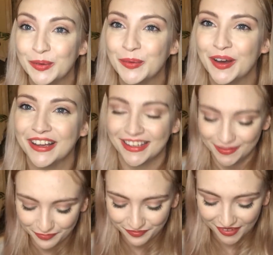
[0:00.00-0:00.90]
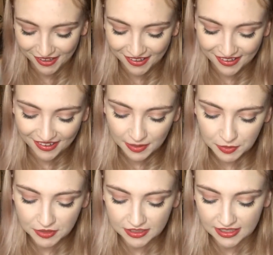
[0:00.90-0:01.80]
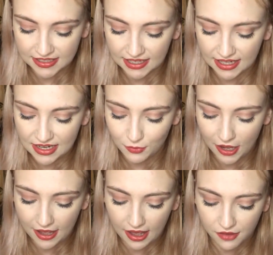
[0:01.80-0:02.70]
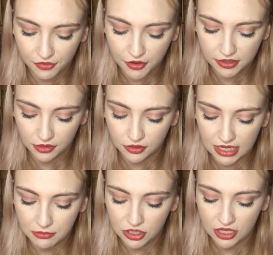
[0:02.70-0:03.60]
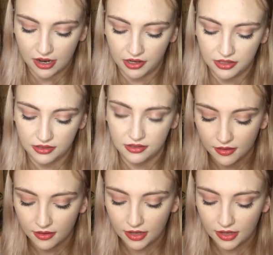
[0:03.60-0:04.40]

working product into clean wet hair, focusing on damaged areas.